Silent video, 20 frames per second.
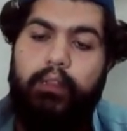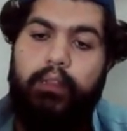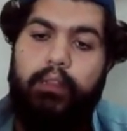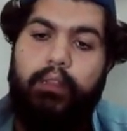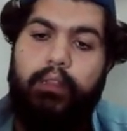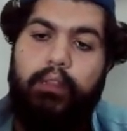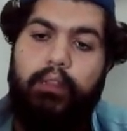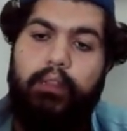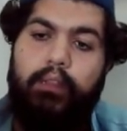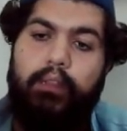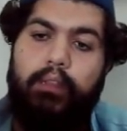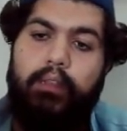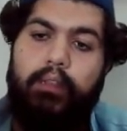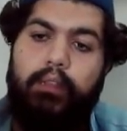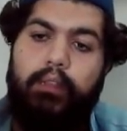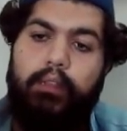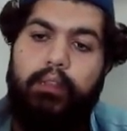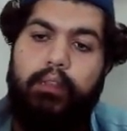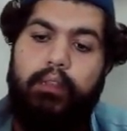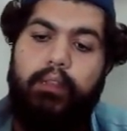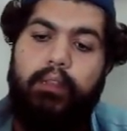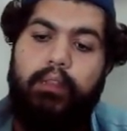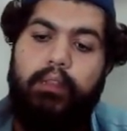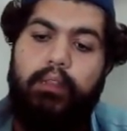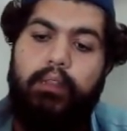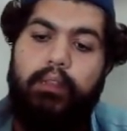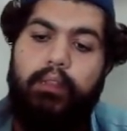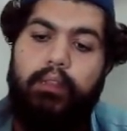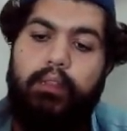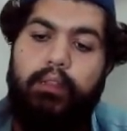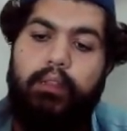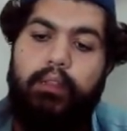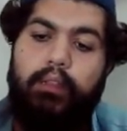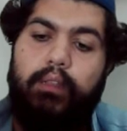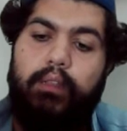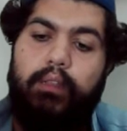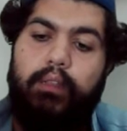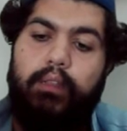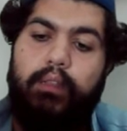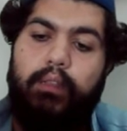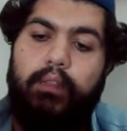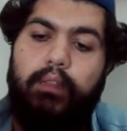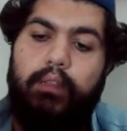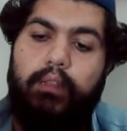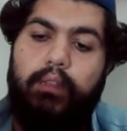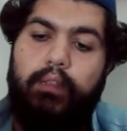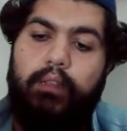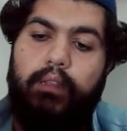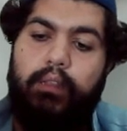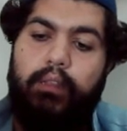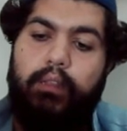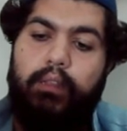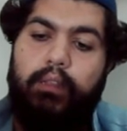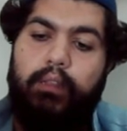No words are spoken by the person on screen.